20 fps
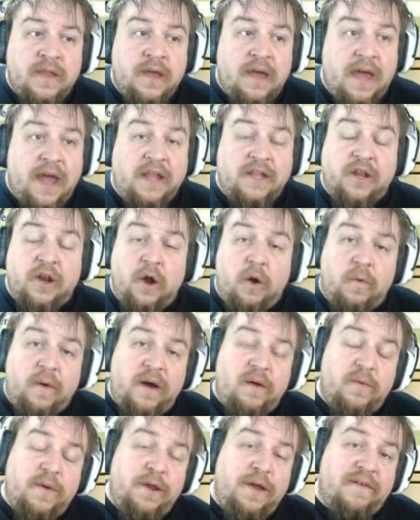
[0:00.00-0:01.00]
And you know
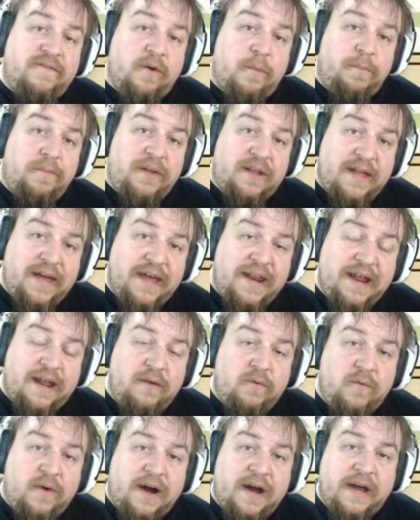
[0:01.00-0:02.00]
what? When you have a
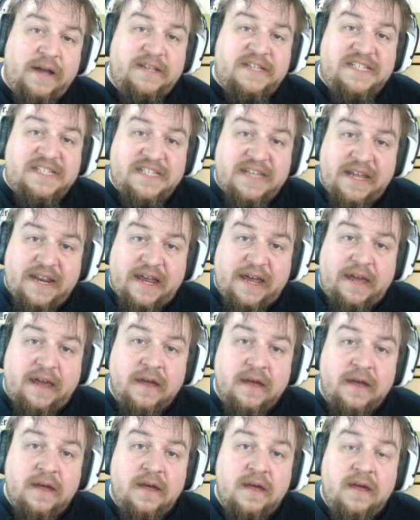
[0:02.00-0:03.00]
planet-wide city,
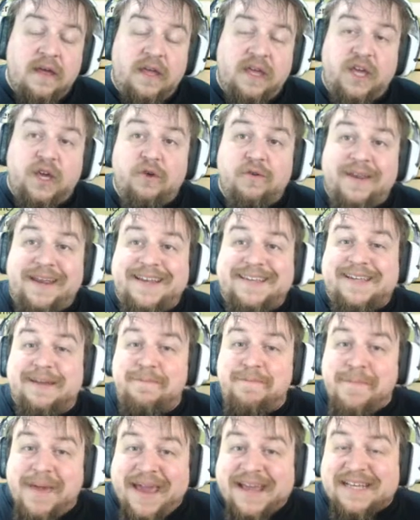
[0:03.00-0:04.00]
you need to
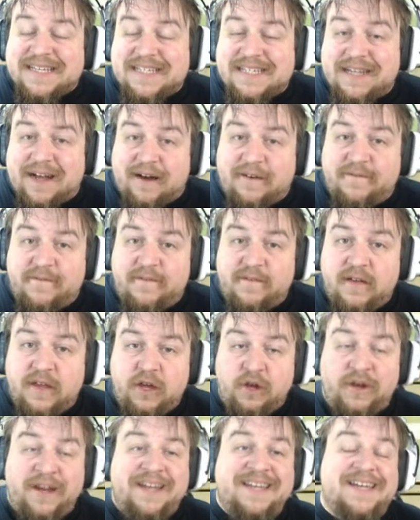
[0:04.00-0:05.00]
make stuff.
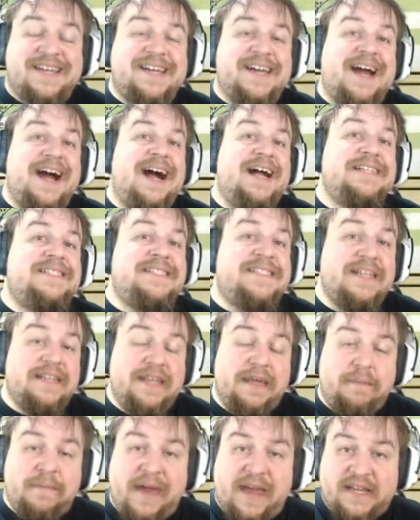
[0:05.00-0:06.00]
You need to
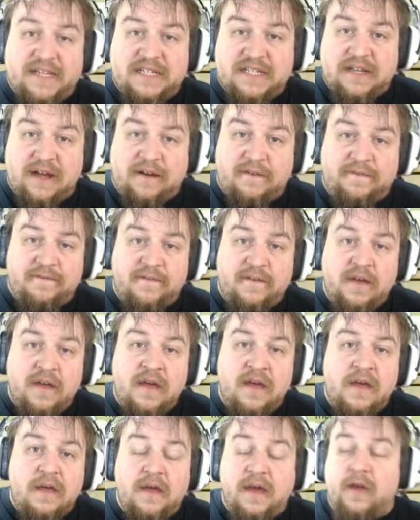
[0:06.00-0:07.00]
constantly make stuff
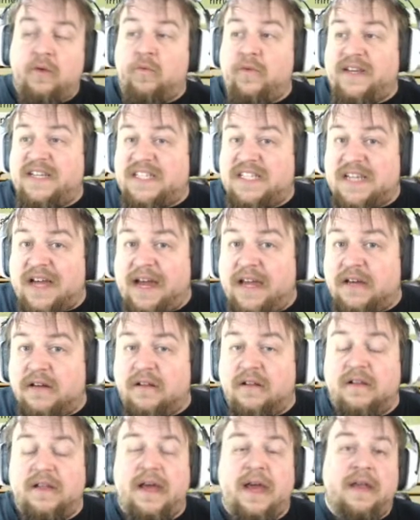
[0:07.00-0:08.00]
and
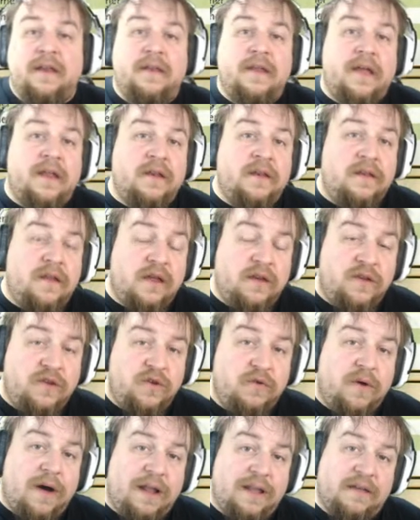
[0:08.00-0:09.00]
recycle and and and
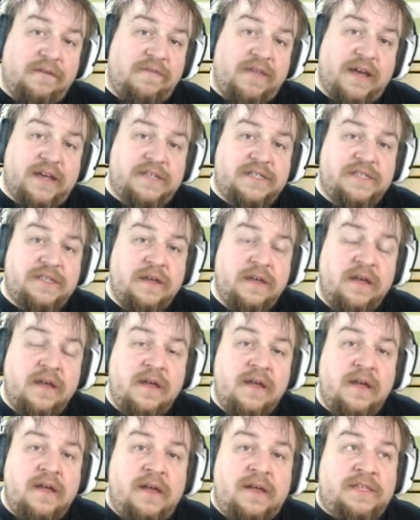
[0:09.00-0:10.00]
do all of this.
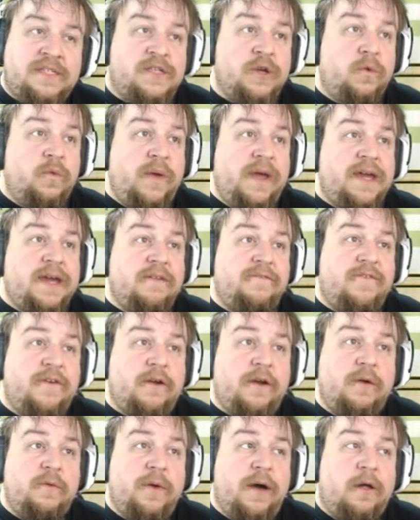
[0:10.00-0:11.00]
So we could
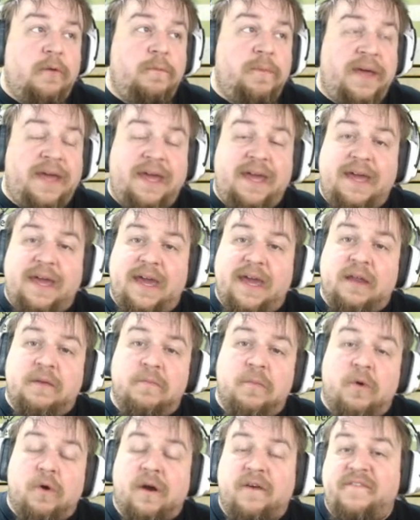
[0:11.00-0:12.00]
very well be in
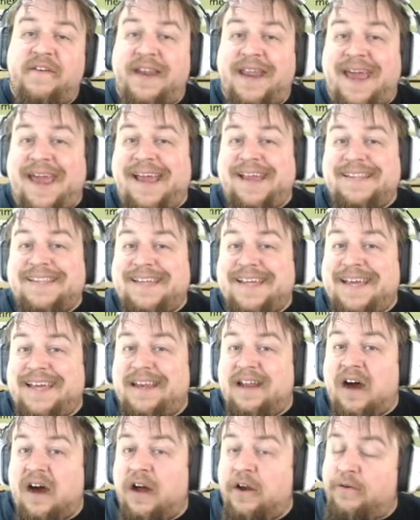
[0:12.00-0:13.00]
more of an eighteen
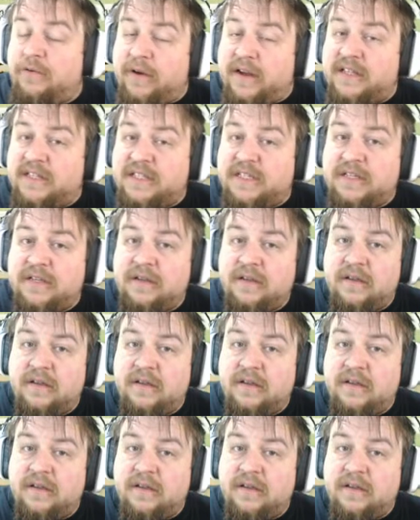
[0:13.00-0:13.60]
hundreds.